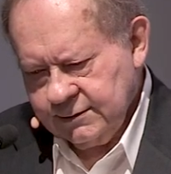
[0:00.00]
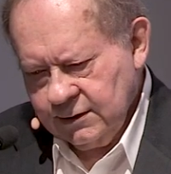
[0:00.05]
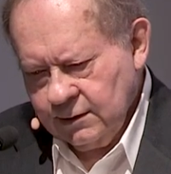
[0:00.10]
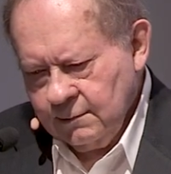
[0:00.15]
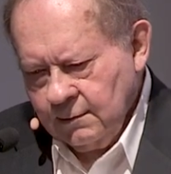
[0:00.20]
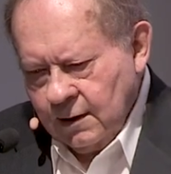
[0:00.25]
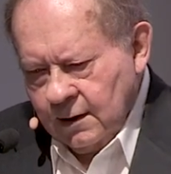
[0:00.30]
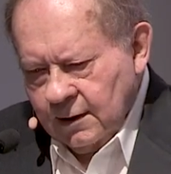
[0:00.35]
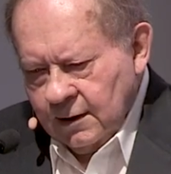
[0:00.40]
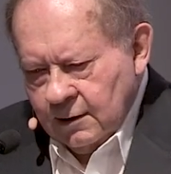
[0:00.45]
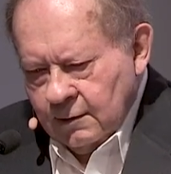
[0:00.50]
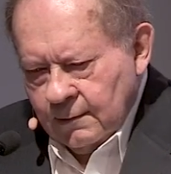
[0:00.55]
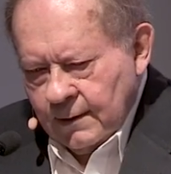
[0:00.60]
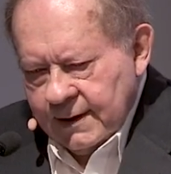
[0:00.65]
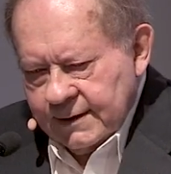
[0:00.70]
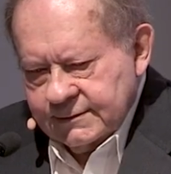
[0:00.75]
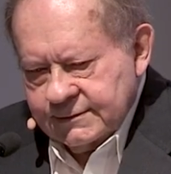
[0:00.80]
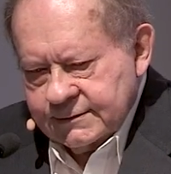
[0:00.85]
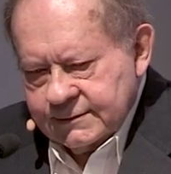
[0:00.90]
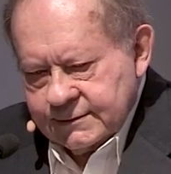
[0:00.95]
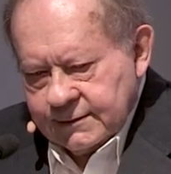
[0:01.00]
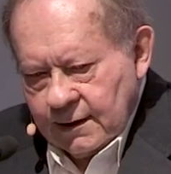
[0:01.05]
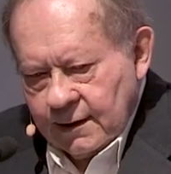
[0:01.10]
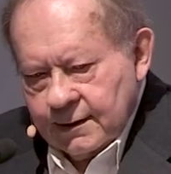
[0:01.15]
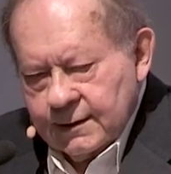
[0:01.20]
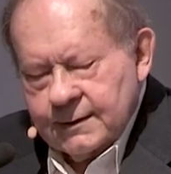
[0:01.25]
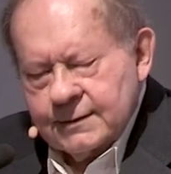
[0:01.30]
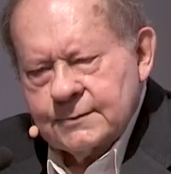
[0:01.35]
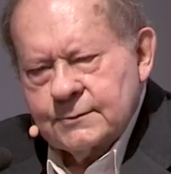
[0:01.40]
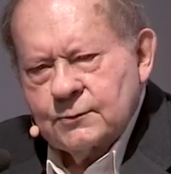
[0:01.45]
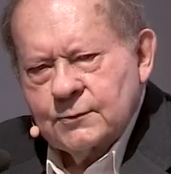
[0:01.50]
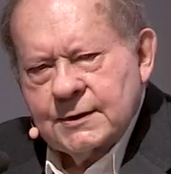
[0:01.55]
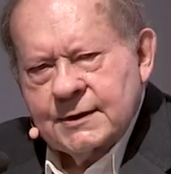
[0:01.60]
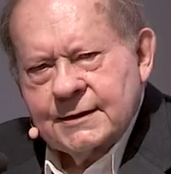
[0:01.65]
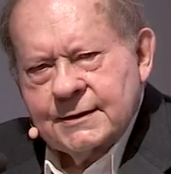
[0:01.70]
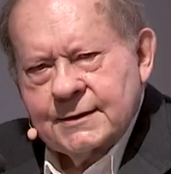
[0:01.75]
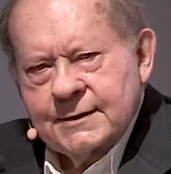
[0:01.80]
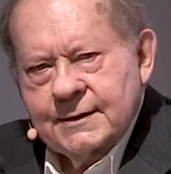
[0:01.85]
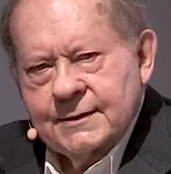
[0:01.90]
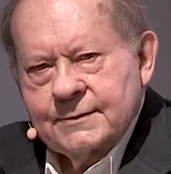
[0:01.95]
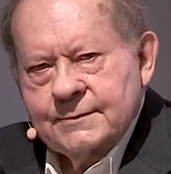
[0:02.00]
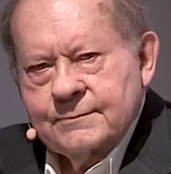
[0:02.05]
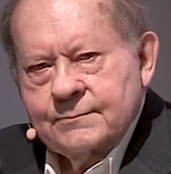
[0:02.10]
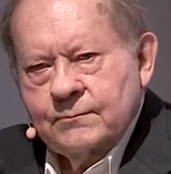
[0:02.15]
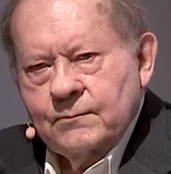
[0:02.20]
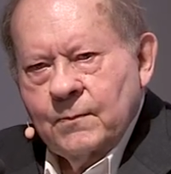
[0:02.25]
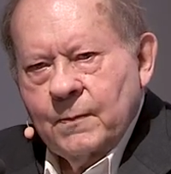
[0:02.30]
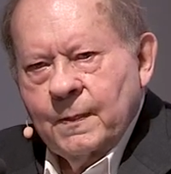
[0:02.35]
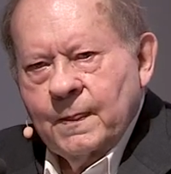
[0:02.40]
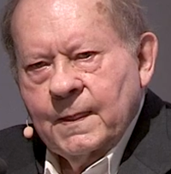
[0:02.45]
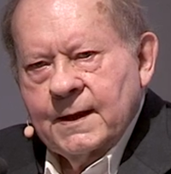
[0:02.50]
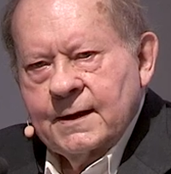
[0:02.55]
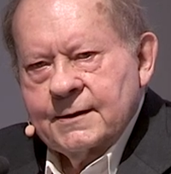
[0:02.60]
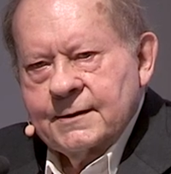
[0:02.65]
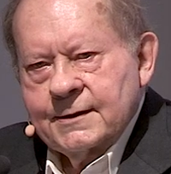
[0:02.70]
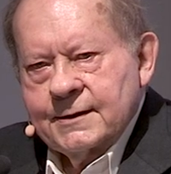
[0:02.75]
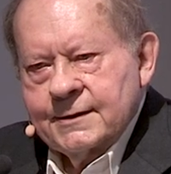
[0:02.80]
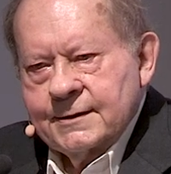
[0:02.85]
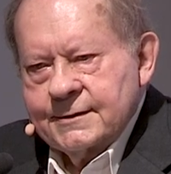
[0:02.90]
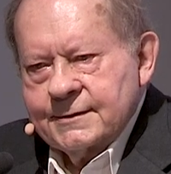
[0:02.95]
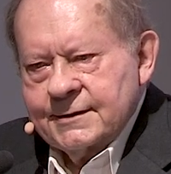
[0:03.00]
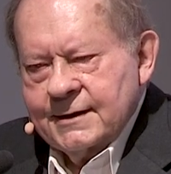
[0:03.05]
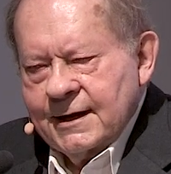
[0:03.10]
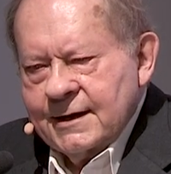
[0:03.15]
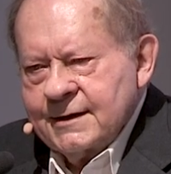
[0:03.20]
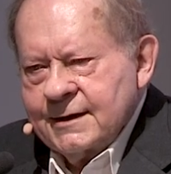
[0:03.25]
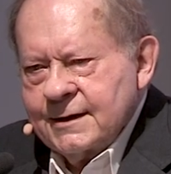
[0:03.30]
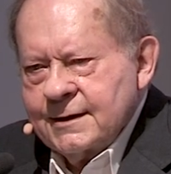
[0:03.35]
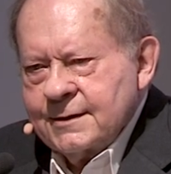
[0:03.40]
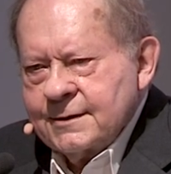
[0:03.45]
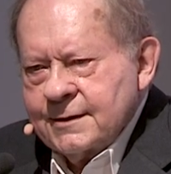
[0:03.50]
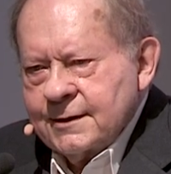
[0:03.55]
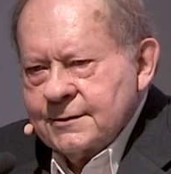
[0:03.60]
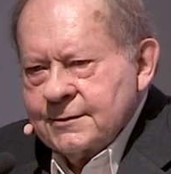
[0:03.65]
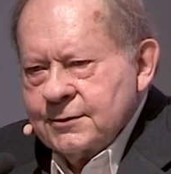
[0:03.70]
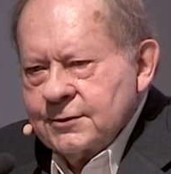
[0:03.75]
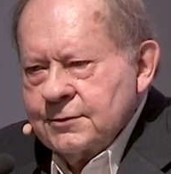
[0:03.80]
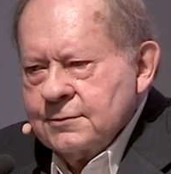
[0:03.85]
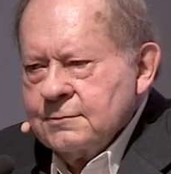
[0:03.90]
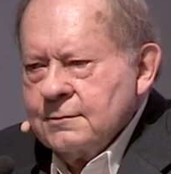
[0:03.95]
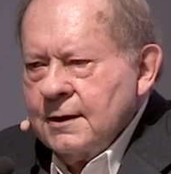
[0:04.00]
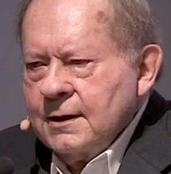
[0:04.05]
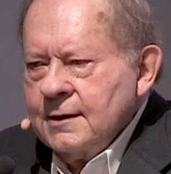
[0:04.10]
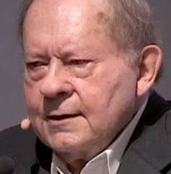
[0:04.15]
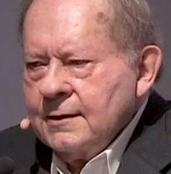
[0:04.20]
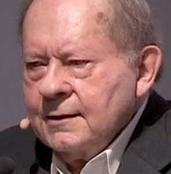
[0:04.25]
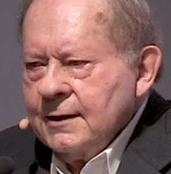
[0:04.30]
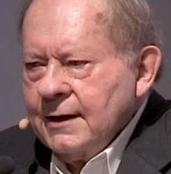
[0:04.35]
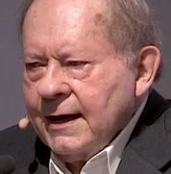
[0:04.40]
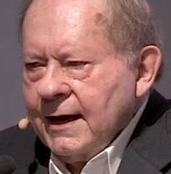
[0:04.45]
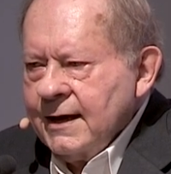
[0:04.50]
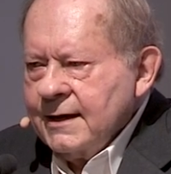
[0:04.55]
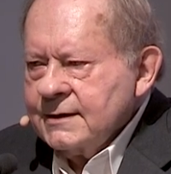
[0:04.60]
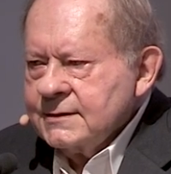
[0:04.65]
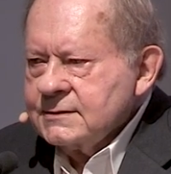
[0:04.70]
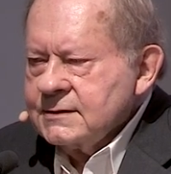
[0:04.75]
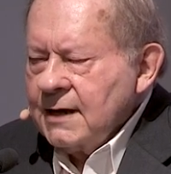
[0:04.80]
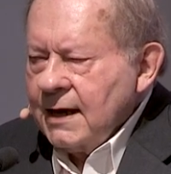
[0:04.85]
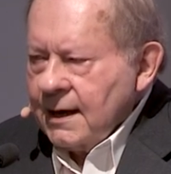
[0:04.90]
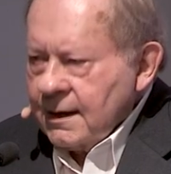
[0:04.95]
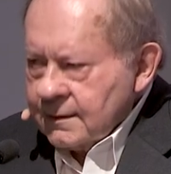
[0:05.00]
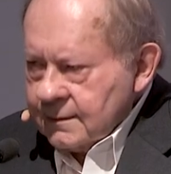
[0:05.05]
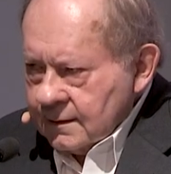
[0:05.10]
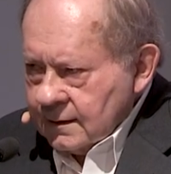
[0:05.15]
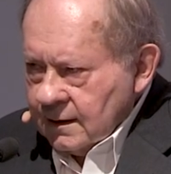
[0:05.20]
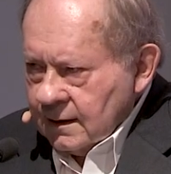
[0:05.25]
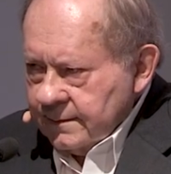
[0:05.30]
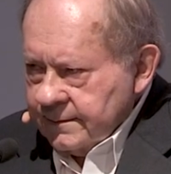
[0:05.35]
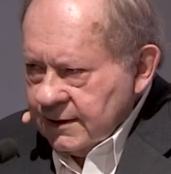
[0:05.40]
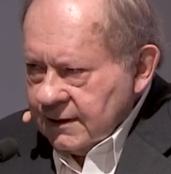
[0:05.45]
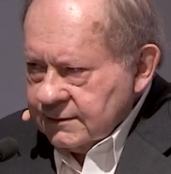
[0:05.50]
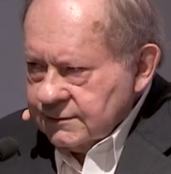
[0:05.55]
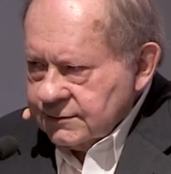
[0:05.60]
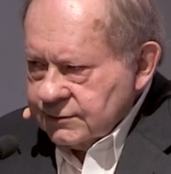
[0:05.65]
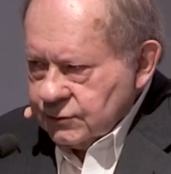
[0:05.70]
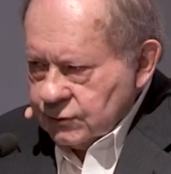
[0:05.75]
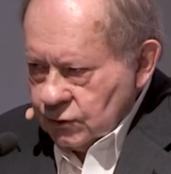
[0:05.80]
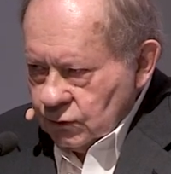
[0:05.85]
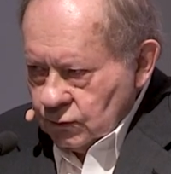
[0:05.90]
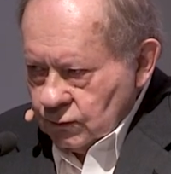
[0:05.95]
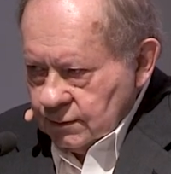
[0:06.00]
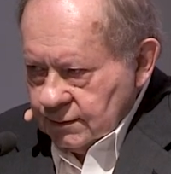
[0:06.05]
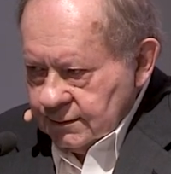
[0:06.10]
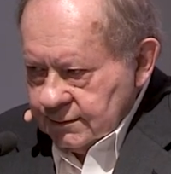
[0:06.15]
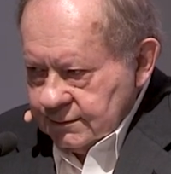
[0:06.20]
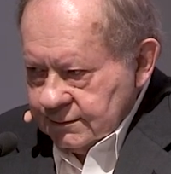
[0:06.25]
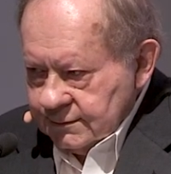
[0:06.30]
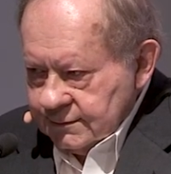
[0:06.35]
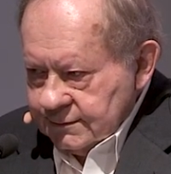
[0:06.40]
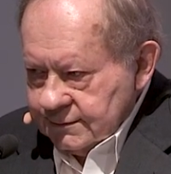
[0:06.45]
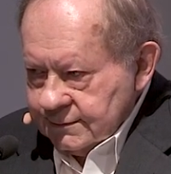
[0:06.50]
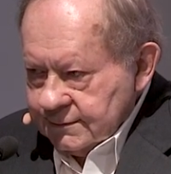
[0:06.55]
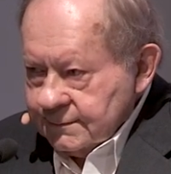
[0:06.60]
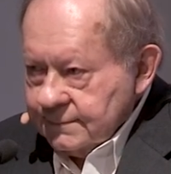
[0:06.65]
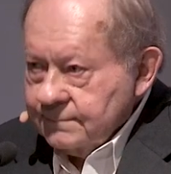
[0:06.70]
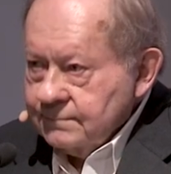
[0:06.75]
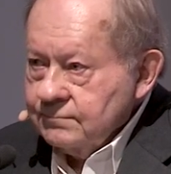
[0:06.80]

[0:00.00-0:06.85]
so, although I started with the idea that you all, as economic students,